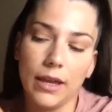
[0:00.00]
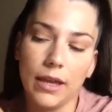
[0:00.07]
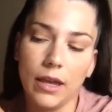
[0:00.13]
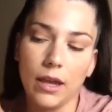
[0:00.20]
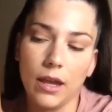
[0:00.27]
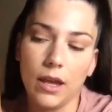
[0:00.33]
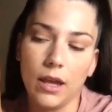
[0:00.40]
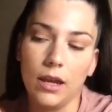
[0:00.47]

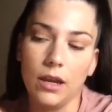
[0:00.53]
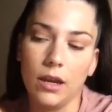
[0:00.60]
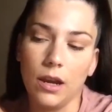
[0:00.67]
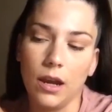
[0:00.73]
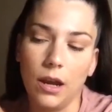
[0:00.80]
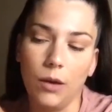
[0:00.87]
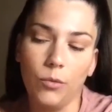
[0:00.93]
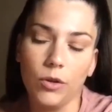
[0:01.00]
and
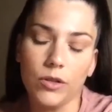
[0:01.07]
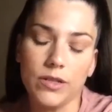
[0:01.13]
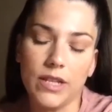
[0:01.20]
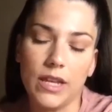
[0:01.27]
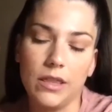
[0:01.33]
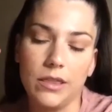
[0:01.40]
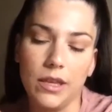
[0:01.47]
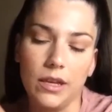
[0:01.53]
I will
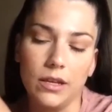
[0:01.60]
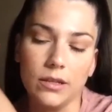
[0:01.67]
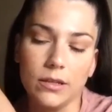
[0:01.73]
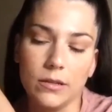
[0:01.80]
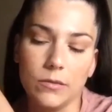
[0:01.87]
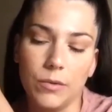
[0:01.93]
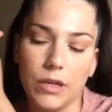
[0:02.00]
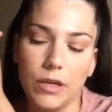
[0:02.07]
say
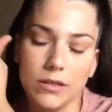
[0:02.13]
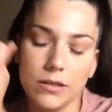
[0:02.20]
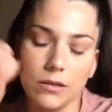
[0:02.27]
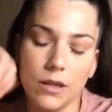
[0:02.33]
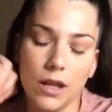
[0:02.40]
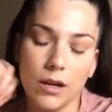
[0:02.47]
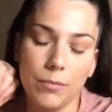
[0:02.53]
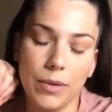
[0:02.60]
this, because a
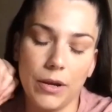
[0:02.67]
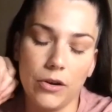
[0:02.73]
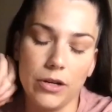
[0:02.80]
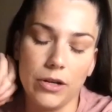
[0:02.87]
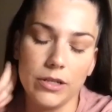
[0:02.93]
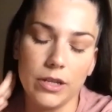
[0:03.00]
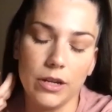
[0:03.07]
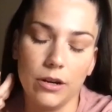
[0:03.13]
lot of
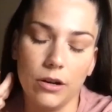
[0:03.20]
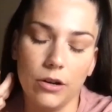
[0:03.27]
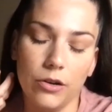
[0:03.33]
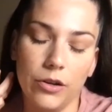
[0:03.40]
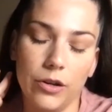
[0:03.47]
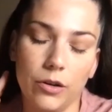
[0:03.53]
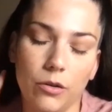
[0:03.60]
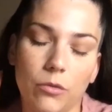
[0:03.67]
parents hear, oh,
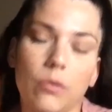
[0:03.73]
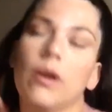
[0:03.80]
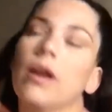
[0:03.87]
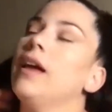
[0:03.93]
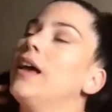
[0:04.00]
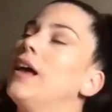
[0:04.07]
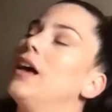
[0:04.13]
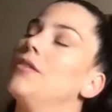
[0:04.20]
you don't
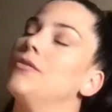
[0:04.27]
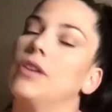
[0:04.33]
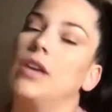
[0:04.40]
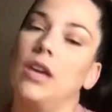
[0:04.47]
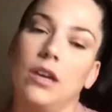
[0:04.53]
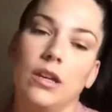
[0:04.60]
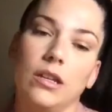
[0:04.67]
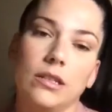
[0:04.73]
have
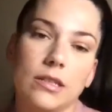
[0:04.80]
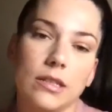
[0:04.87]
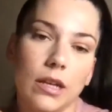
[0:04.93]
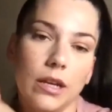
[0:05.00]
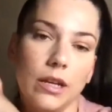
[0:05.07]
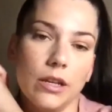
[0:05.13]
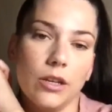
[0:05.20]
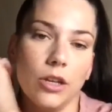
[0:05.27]
kids,
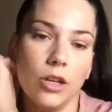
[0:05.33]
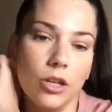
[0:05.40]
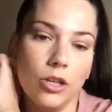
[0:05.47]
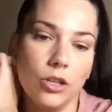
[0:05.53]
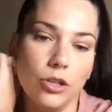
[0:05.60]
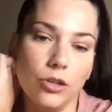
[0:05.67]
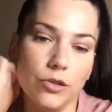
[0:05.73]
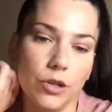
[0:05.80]
like,
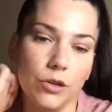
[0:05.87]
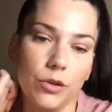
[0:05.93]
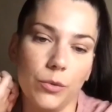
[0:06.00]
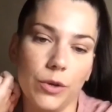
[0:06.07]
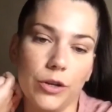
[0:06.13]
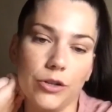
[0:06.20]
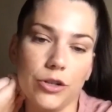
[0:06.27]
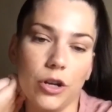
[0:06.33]
you don't know what
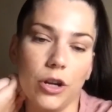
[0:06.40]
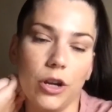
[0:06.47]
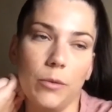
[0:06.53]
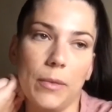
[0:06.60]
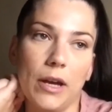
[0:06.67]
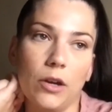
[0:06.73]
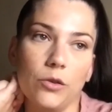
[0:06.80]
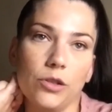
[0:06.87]
you're talking
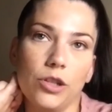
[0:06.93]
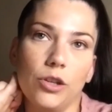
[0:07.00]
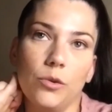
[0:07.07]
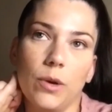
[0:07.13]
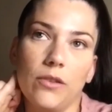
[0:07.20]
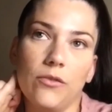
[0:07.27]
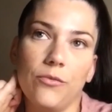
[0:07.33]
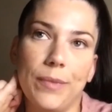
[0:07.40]
about. You
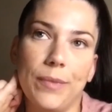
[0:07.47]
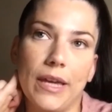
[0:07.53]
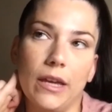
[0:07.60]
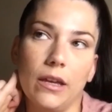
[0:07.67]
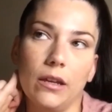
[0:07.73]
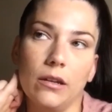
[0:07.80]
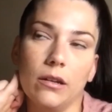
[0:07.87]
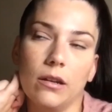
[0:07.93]
have
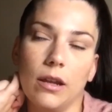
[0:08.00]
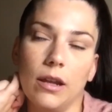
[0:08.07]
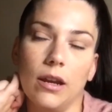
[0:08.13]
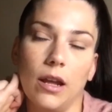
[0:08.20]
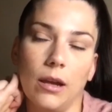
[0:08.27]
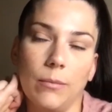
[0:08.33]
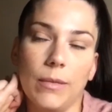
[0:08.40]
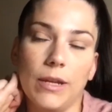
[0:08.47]
been, and
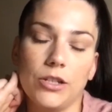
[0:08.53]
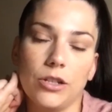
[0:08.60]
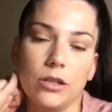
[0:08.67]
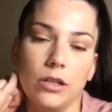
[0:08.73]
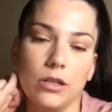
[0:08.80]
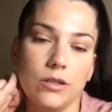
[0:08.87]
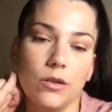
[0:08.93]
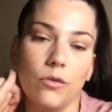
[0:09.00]
I mentioned
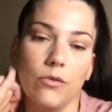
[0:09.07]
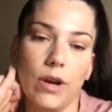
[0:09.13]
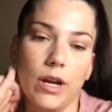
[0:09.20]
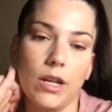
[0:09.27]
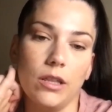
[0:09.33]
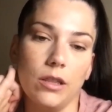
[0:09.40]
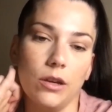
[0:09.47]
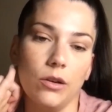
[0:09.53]
this
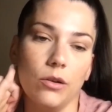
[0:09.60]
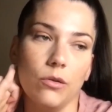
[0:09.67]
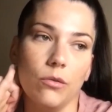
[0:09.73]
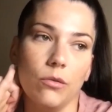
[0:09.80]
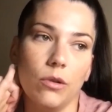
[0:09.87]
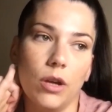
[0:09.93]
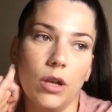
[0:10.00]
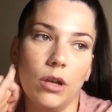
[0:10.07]
already though,
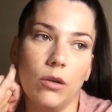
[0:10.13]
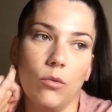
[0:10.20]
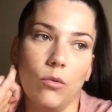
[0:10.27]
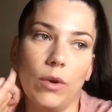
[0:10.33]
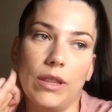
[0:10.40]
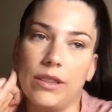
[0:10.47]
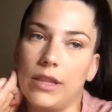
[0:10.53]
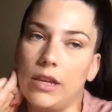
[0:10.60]

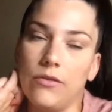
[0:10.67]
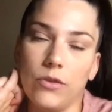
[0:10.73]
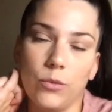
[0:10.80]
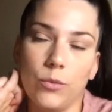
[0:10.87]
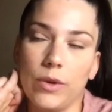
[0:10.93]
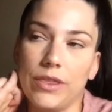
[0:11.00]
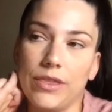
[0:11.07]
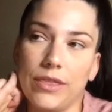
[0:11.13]

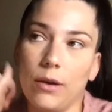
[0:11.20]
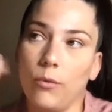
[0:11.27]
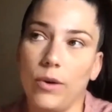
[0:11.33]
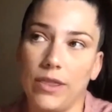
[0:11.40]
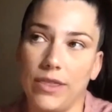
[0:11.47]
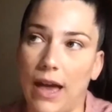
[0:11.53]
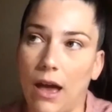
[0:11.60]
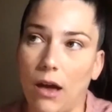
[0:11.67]

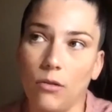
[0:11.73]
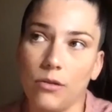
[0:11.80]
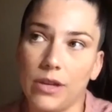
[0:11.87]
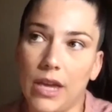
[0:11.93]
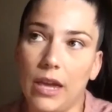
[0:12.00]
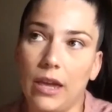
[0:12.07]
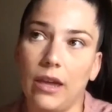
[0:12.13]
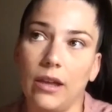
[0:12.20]
without
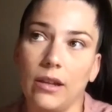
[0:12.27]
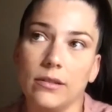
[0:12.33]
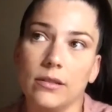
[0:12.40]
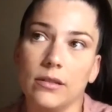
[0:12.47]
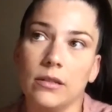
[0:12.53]
kids,